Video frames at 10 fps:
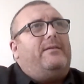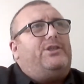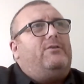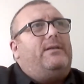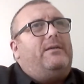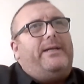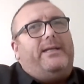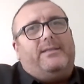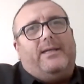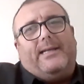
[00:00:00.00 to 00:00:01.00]
During the
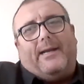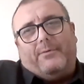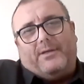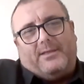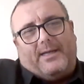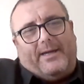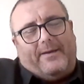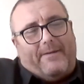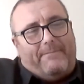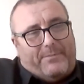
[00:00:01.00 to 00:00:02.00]
meeting, there was
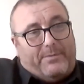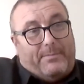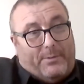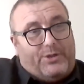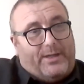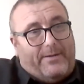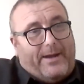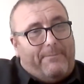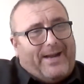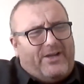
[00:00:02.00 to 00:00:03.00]
the motion
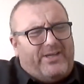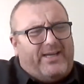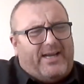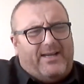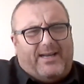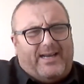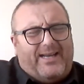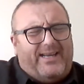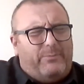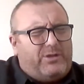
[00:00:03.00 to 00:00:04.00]
in Patrick
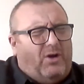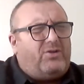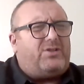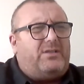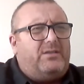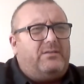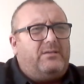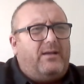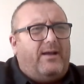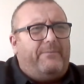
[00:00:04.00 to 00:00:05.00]
and it was lost.
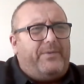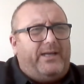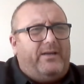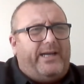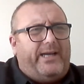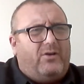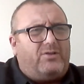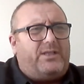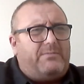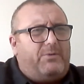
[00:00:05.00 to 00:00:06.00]
He
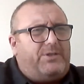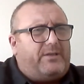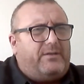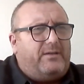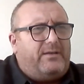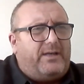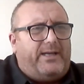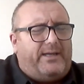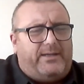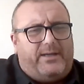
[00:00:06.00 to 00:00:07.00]
lost his motion.
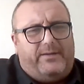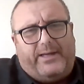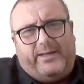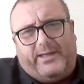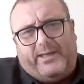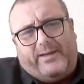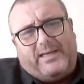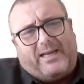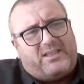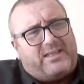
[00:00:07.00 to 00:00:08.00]
He
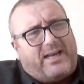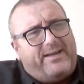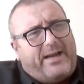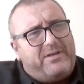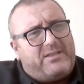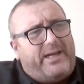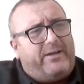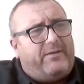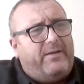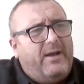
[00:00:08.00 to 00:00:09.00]
got to stand down as
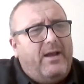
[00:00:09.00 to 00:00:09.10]
leader.